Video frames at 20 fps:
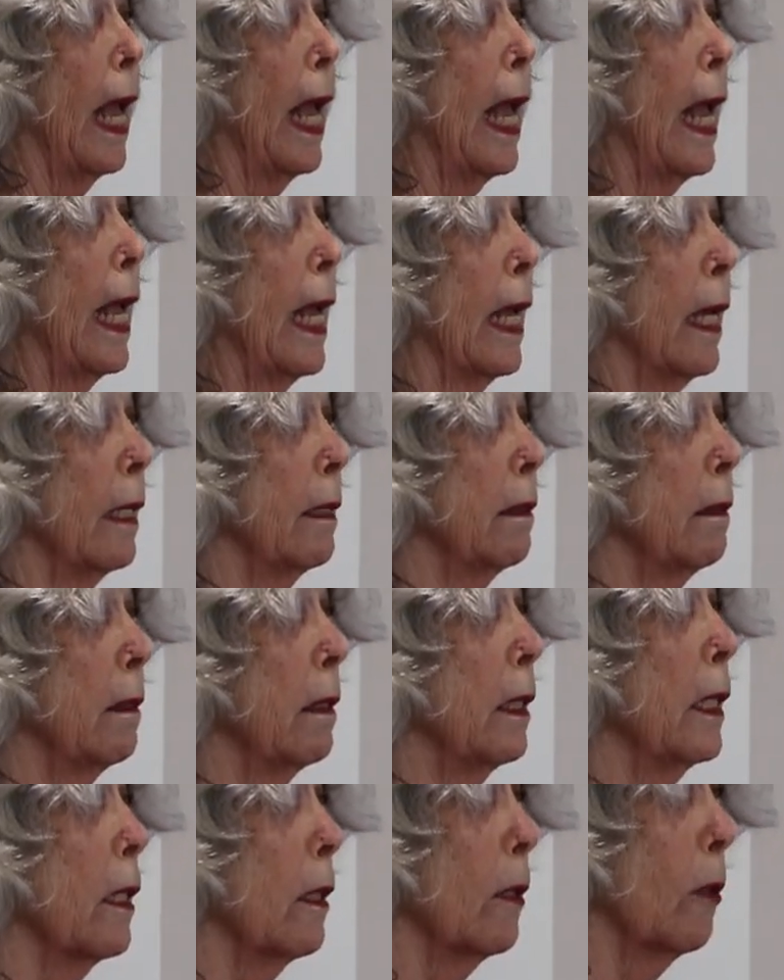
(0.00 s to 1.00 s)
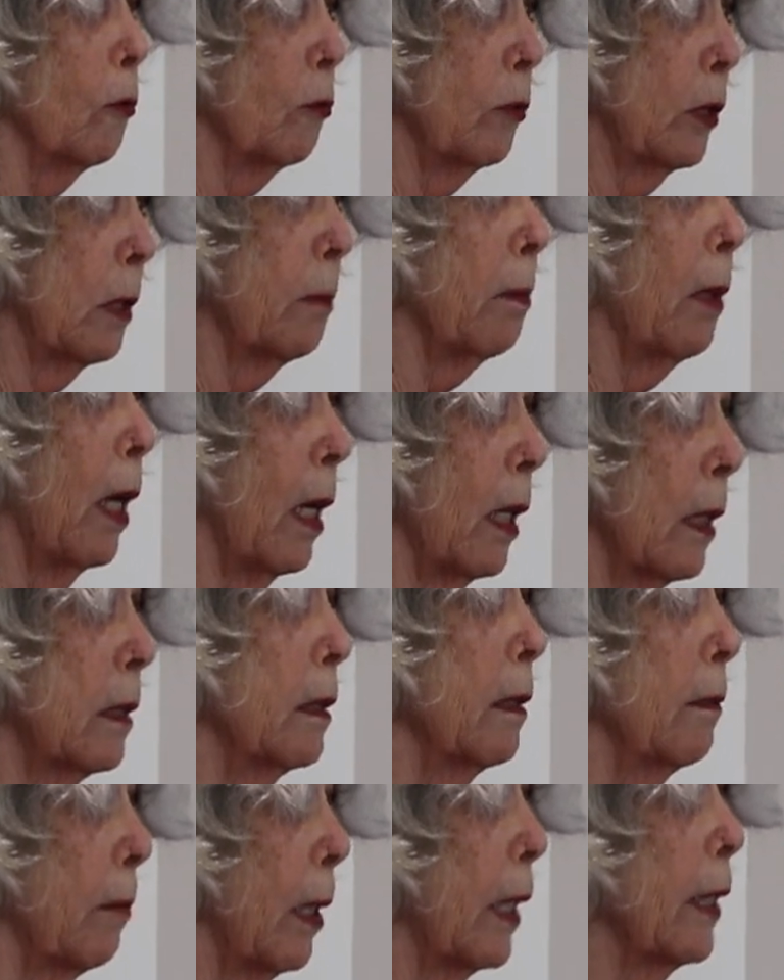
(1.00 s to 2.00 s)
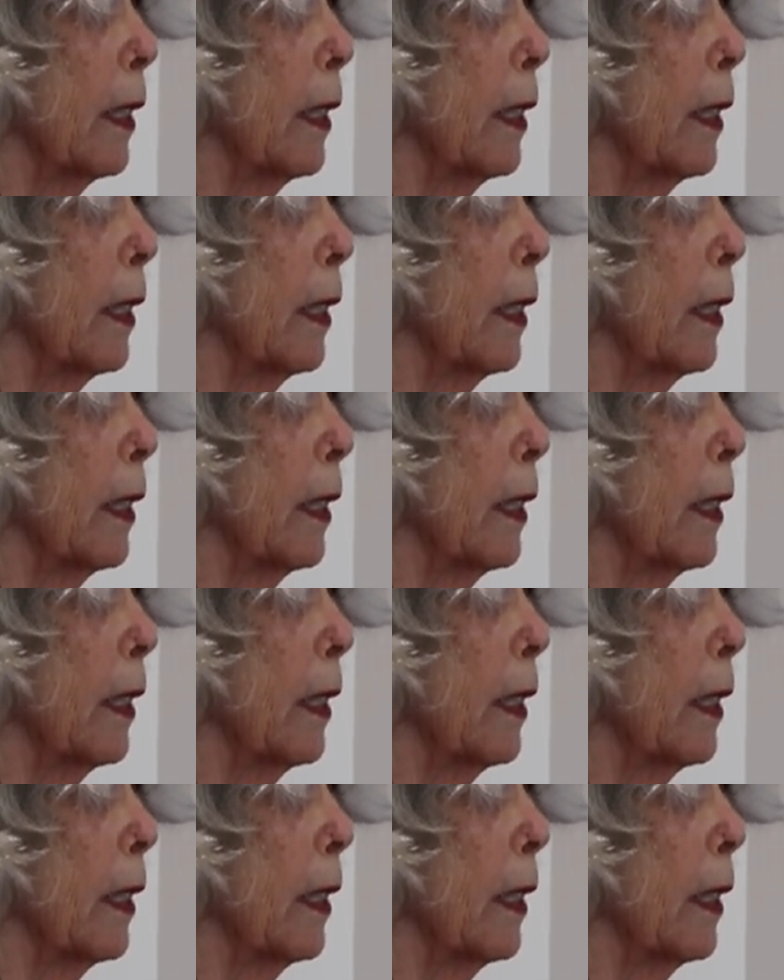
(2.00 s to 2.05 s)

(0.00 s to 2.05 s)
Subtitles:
And he closed the box, and by